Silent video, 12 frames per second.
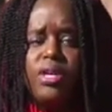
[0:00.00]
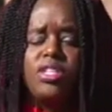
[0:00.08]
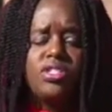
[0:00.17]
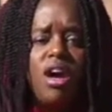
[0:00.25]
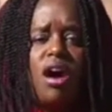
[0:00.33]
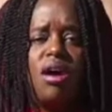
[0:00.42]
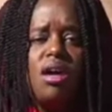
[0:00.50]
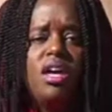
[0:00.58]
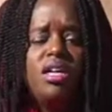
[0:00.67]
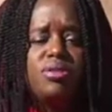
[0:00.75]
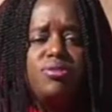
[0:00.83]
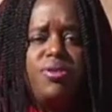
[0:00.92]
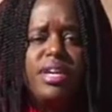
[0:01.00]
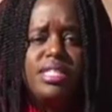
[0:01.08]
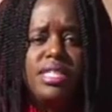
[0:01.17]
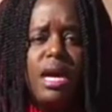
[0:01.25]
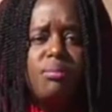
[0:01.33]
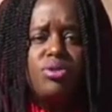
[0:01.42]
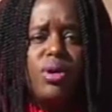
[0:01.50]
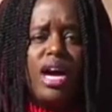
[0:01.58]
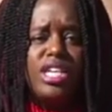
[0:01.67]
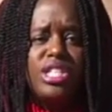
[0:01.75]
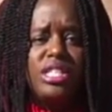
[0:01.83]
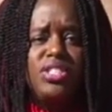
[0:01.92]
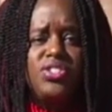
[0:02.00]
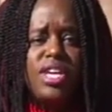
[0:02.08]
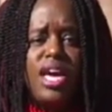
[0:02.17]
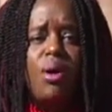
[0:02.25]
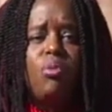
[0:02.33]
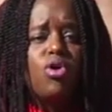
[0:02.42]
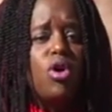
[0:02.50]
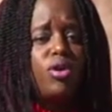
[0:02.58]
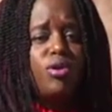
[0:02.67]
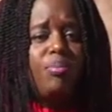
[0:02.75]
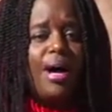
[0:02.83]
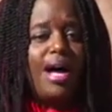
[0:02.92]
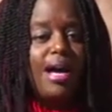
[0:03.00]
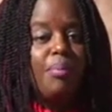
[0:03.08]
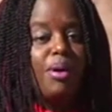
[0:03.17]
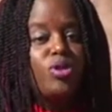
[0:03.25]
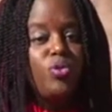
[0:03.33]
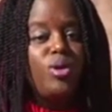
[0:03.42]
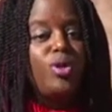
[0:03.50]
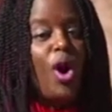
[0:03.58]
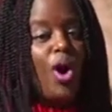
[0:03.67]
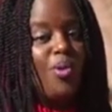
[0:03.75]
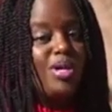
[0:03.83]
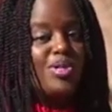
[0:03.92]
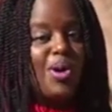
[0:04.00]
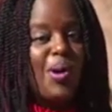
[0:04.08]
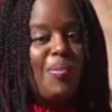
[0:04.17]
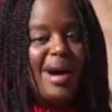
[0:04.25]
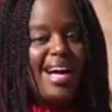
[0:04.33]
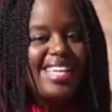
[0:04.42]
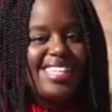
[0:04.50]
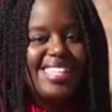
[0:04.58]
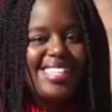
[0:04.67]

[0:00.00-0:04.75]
It is hard to find time to actually say, I will call you back. But do we always call back?